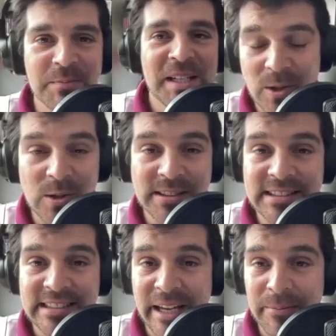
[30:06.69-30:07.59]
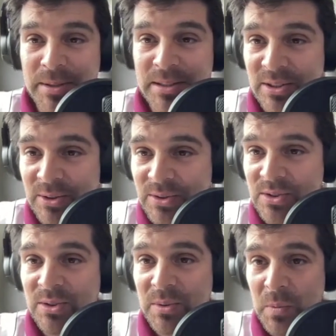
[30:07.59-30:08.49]
All these
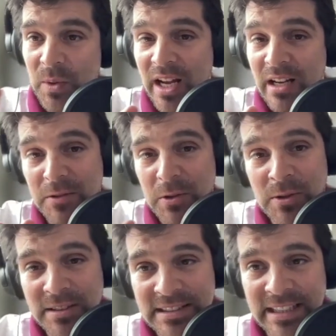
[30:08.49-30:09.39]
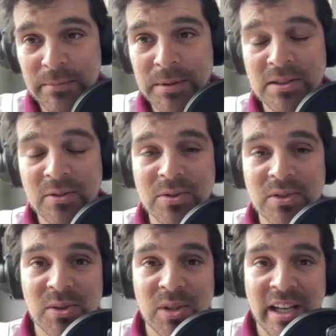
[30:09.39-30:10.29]
episodes, we have all these episodes
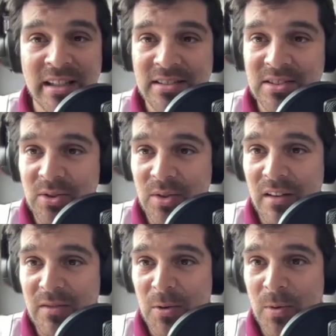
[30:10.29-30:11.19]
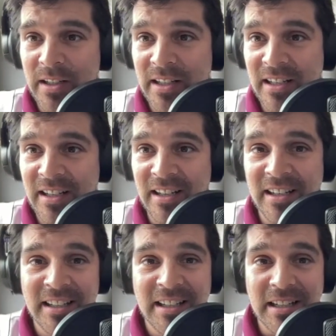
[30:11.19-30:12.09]
together. So if you wanna
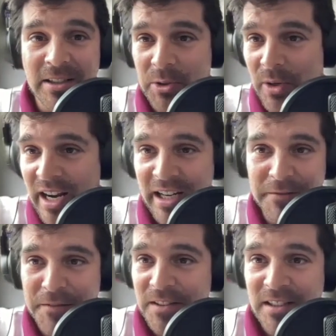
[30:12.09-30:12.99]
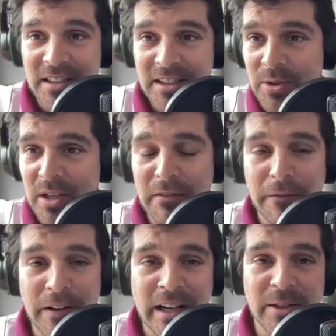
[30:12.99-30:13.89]
drive, you can
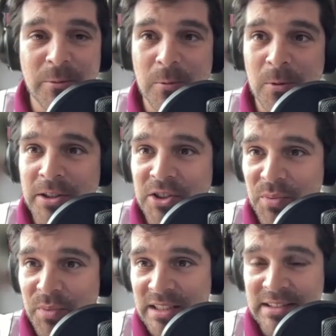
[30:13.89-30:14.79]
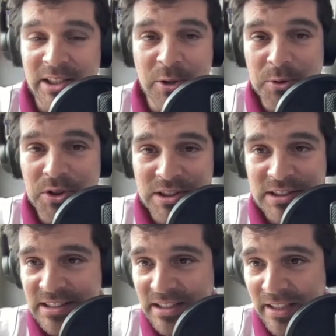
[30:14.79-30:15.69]
find World Gymnastic
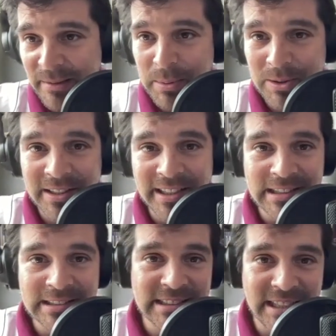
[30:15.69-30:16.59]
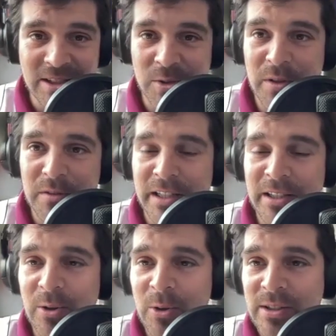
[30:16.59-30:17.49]
Coaches podcast, and you will find
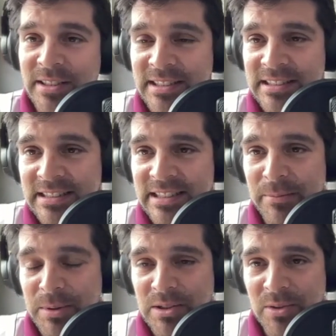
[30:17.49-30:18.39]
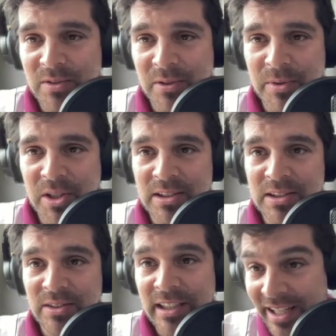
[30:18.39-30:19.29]
all these episodes from
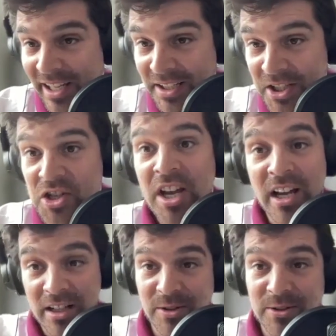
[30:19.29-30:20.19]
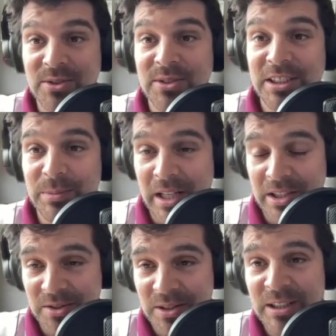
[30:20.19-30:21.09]
Gerson in English and also in Spanish.